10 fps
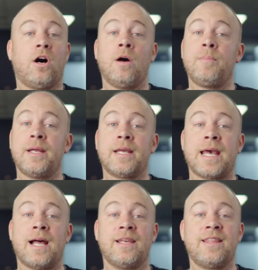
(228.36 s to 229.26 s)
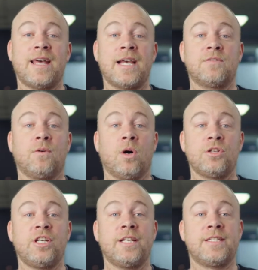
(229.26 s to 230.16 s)
I'm Peter Kelly. Thanks for
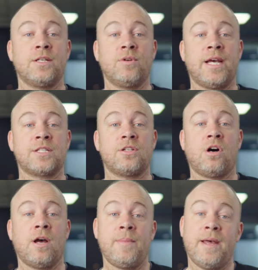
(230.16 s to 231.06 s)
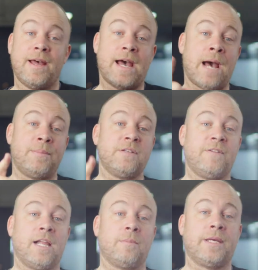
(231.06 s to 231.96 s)
watching. Until next time, happy
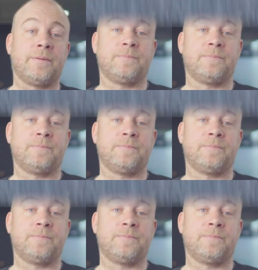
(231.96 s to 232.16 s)
developing.